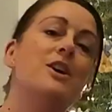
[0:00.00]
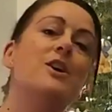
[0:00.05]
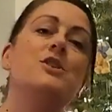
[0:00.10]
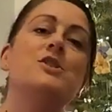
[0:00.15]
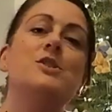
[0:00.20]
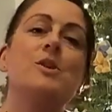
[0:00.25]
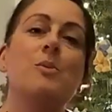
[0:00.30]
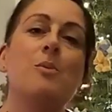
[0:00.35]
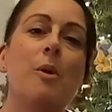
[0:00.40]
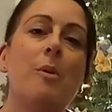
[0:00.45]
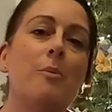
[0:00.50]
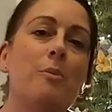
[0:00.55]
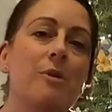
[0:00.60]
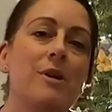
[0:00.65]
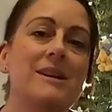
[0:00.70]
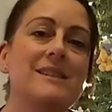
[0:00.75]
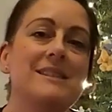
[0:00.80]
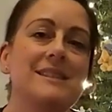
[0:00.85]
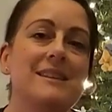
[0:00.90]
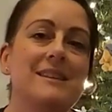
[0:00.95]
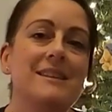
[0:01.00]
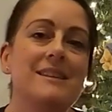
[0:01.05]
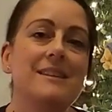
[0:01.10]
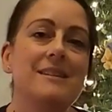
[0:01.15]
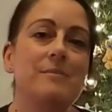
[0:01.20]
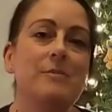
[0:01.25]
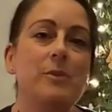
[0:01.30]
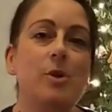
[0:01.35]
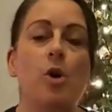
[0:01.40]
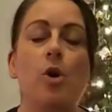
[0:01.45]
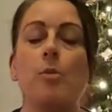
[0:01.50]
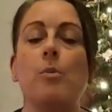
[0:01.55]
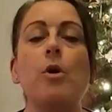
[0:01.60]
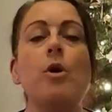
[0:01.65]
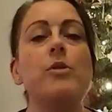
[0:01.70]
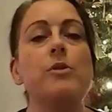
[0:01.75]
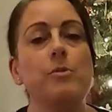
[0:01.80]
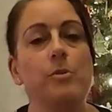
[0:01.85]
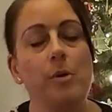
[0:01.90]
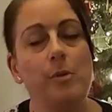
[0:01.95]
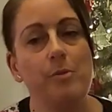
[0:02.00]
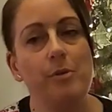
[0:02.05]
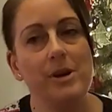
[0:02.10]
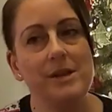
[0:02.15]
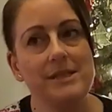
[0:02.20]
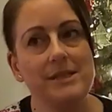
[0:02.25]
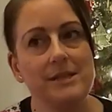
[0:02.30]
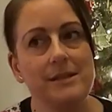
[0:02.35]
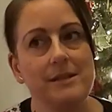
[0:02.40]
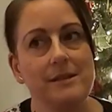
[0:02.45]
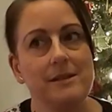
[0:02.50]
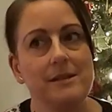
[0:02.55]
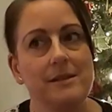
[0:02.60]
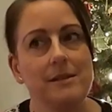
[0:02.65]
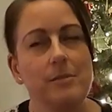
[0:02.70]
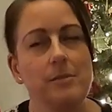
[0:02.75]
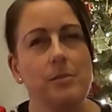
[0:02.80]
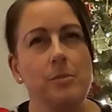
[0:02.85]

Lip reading: So one present, or more than one present,